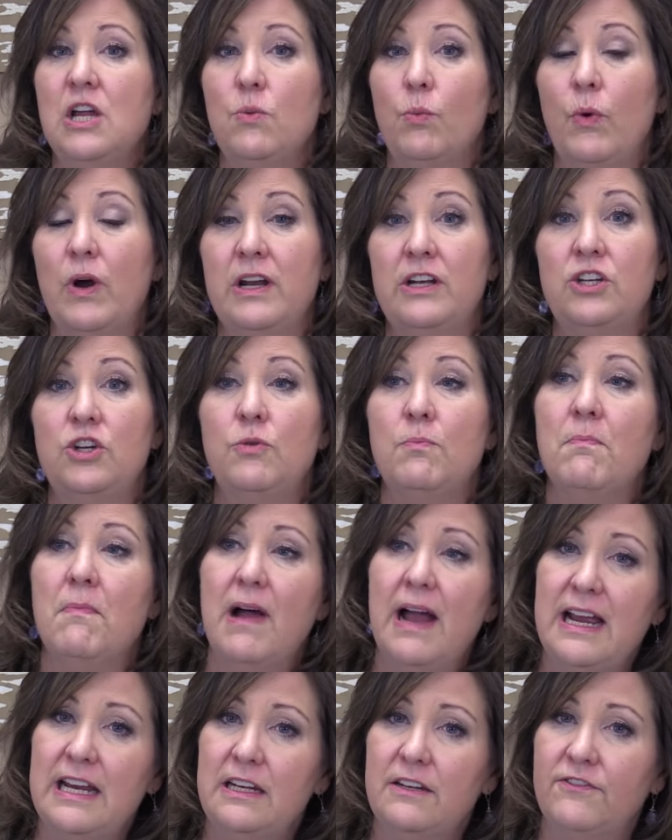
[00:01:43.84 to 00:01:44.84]
When you
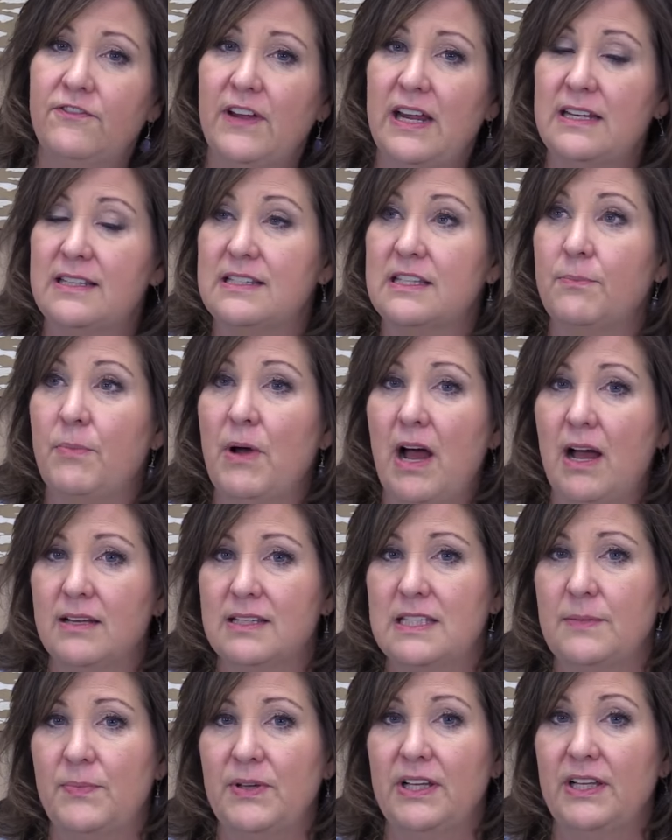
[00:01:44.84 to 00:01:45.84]
might face the
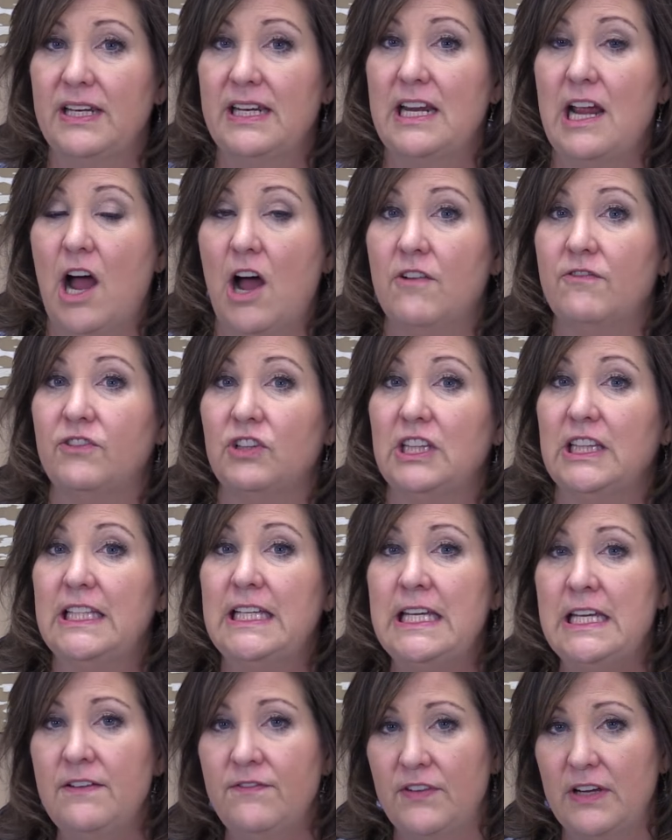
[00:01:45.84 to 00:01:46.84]
possibility of
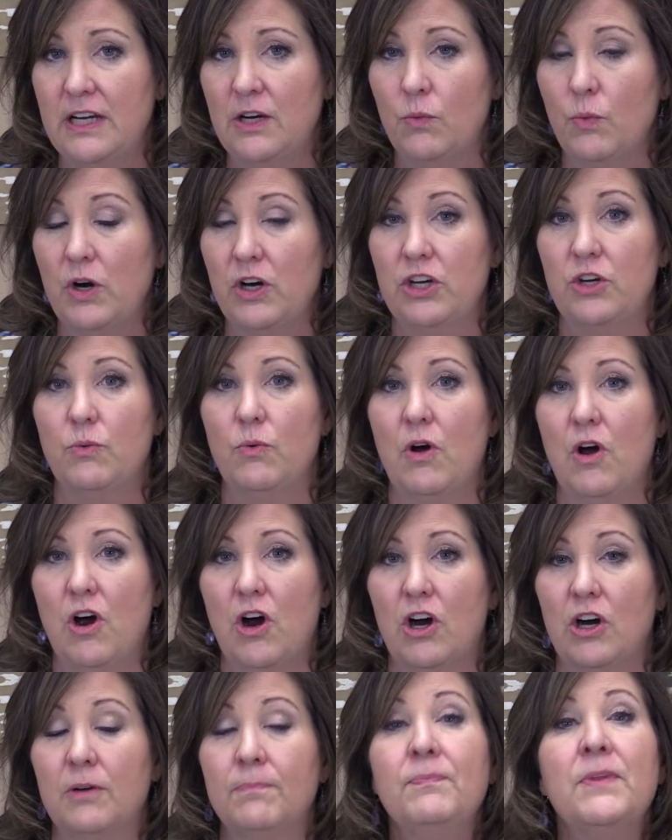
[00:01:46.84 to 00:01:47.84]
leaving where you
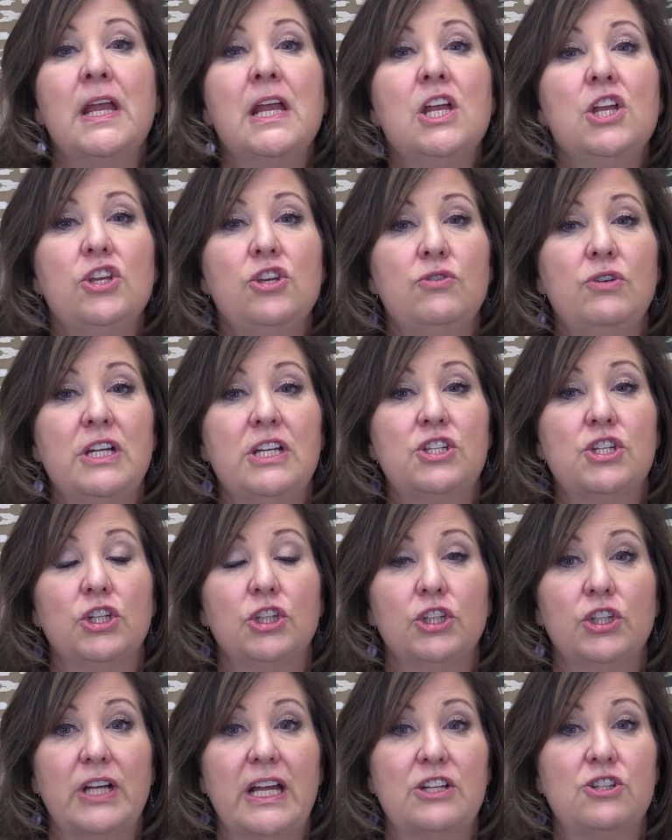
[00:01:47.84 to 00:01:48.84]
are, you need to
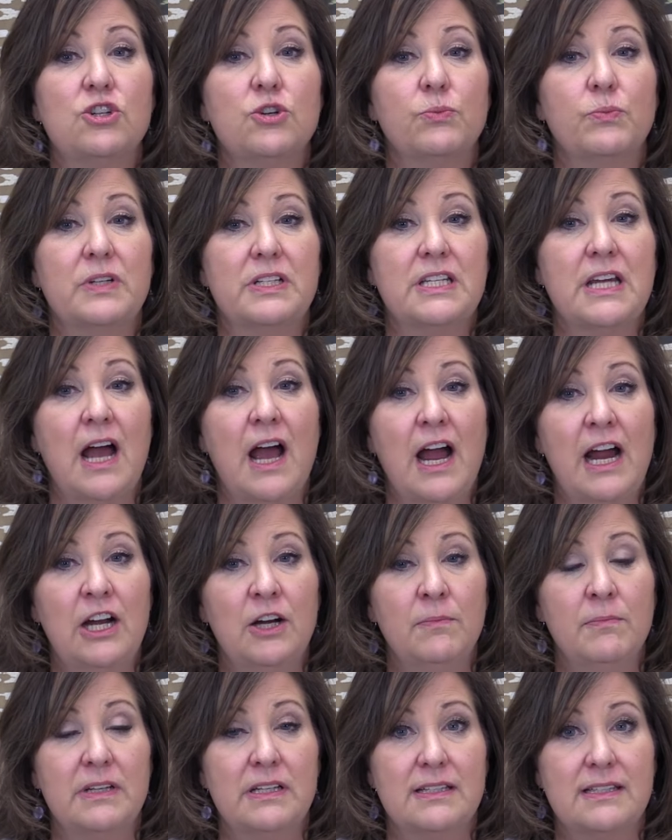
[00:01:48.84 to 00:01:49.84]
look at your
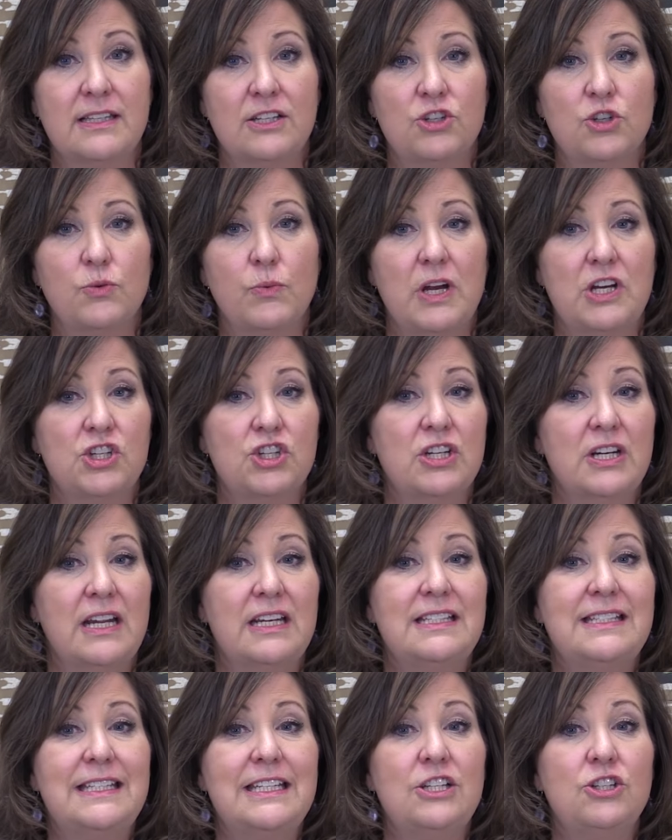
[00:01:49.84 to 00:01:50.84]
retirement situation
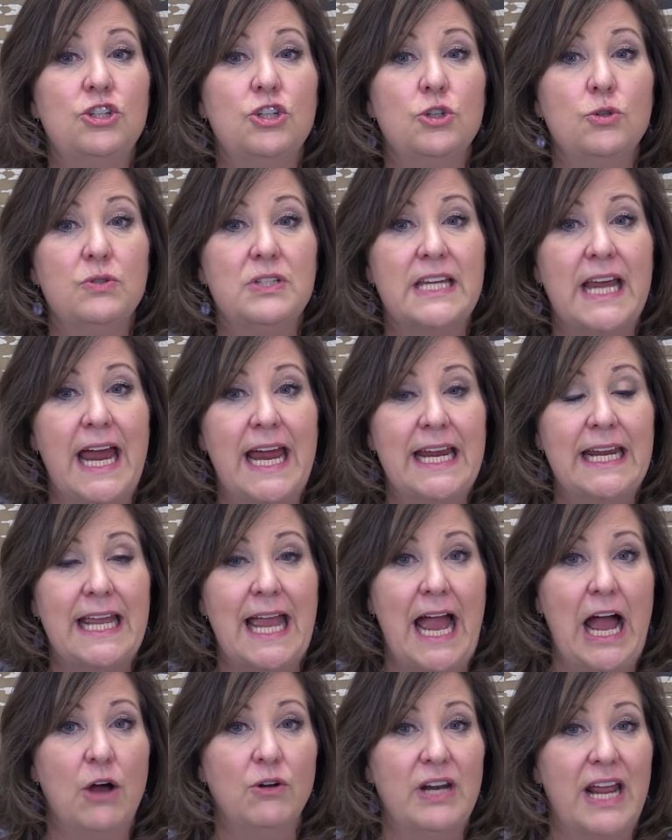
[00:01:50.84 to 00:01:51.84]
and did you
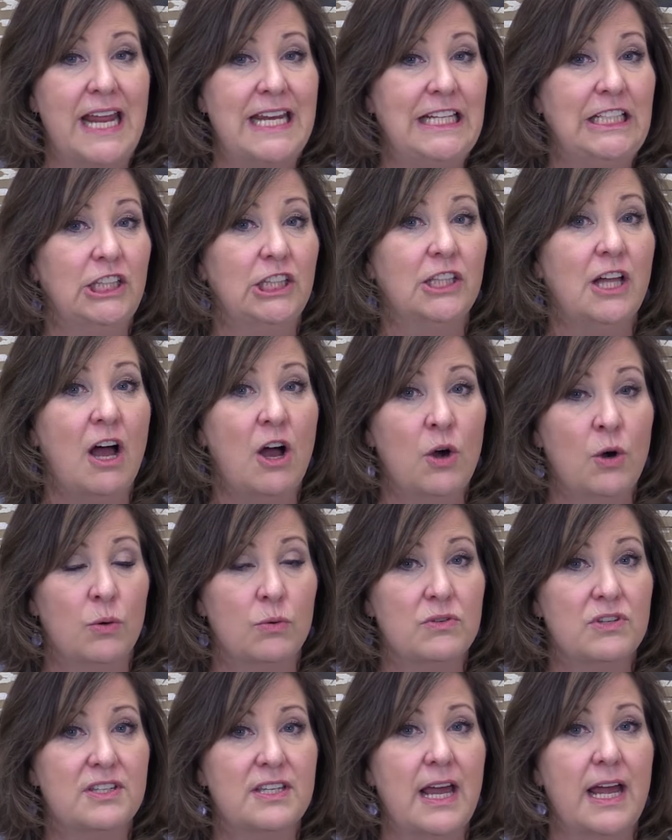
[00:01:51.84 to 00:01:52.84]
take out any
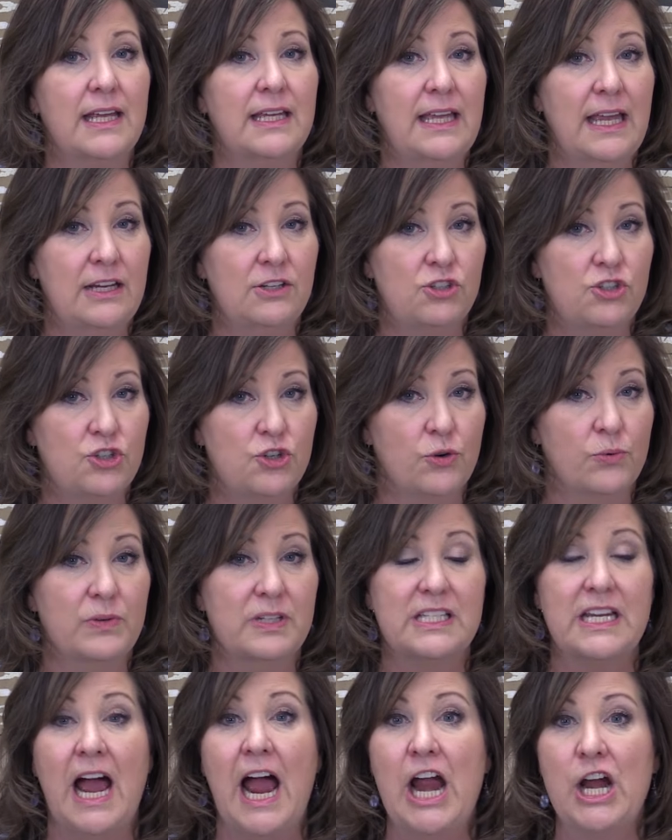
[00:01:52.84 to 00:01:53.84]
loans against your
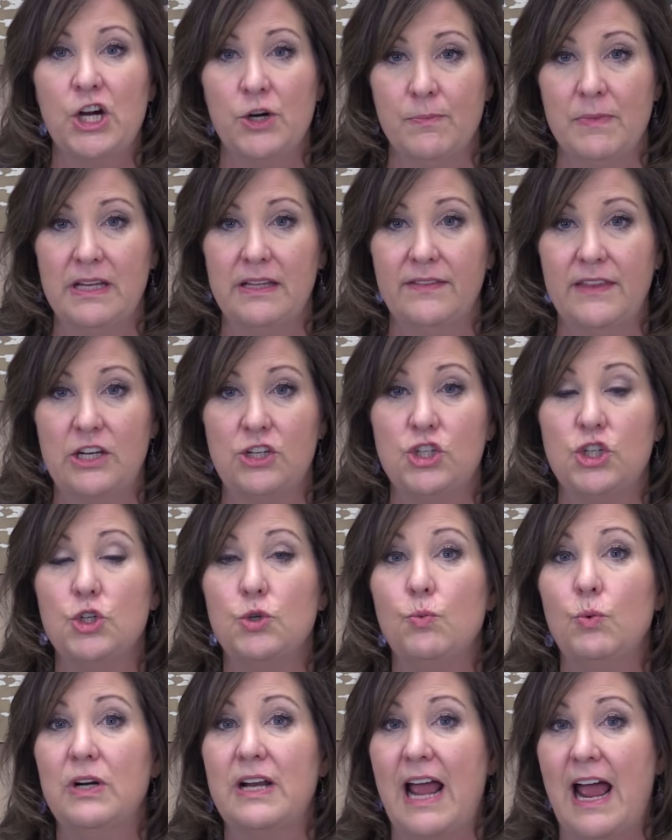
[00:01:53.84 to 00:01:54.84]
retirement that
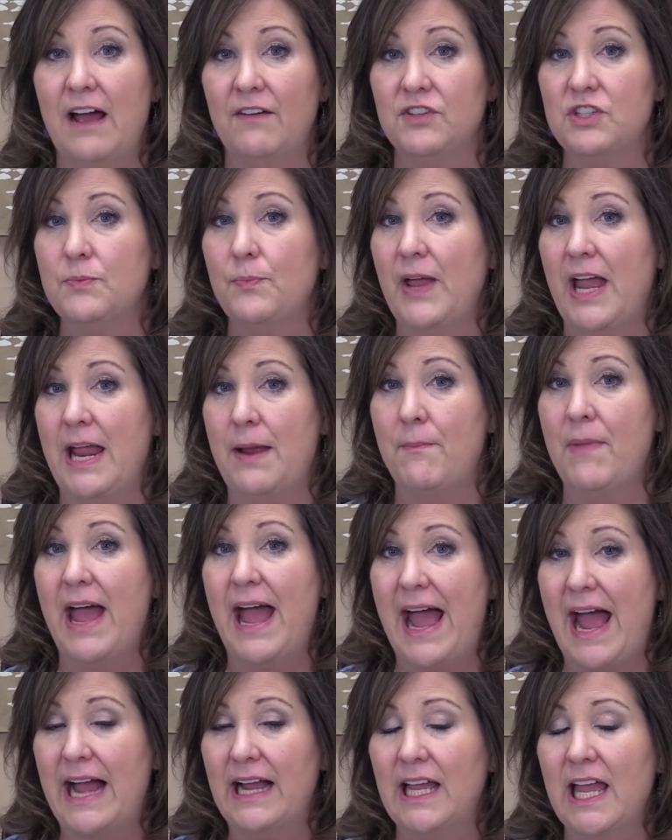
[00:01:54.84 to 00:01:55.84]
you would have to pay
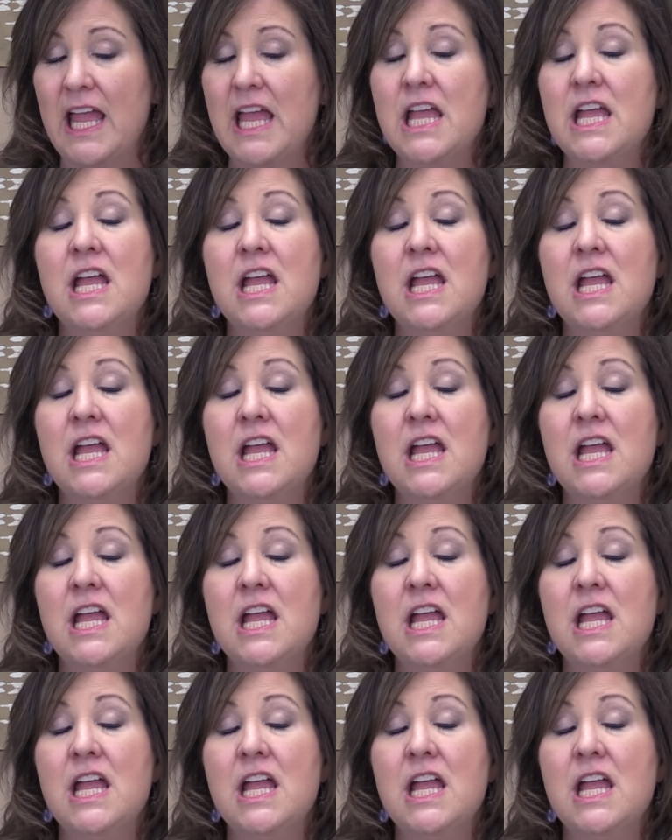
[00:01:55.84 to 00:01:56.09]
back.